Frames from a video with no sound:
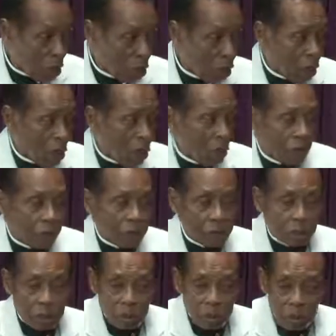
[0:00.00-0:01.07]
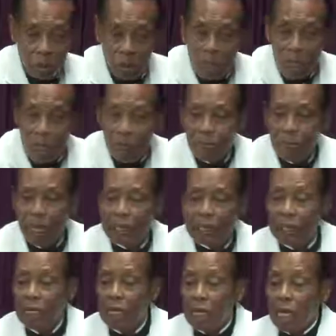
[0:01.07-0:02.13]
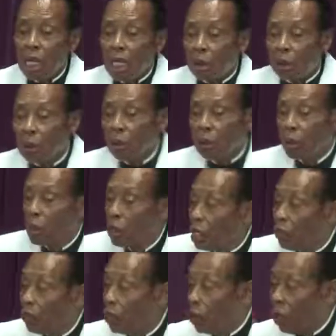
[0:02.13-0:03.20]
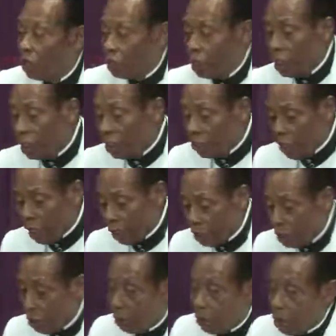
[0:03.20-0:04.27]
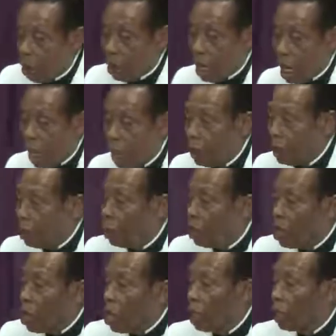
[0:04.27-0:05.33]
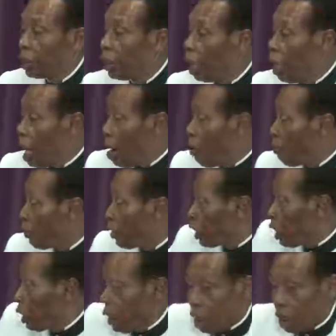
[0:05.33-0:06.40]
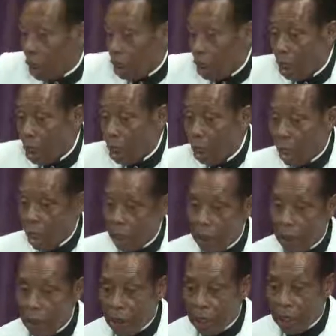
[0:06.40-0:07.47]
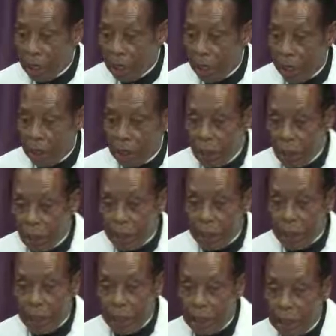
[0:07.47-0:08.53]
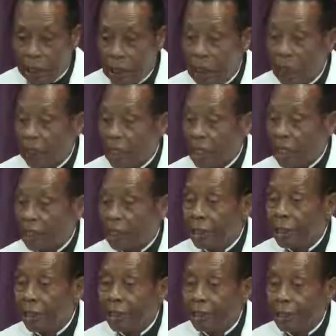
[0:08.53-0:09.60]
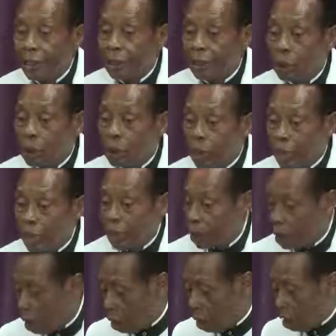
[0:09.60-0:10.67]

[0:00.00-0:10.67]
So, but uh, to if God didn't make you, I had a, an amphic uh, here. I had a, a, light, a white lady, 62 years.